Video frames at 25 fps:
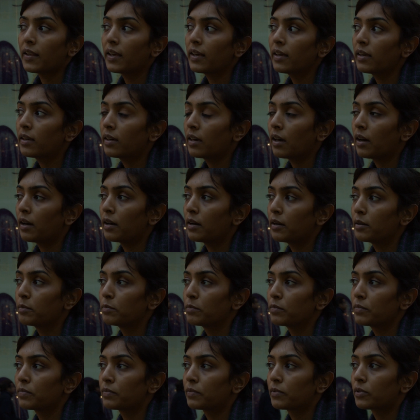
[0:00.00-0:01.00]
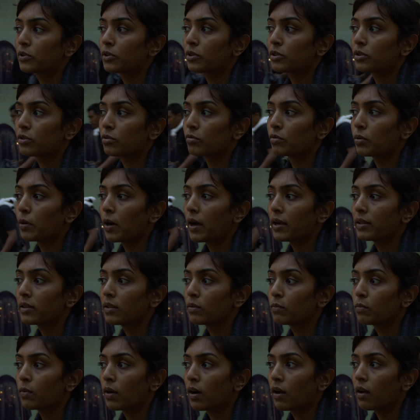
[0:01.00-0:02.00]
I think throughout
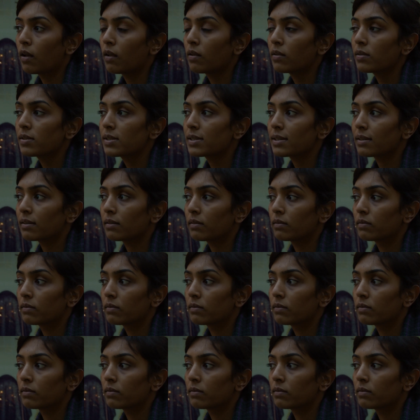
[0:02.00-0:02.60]
the world,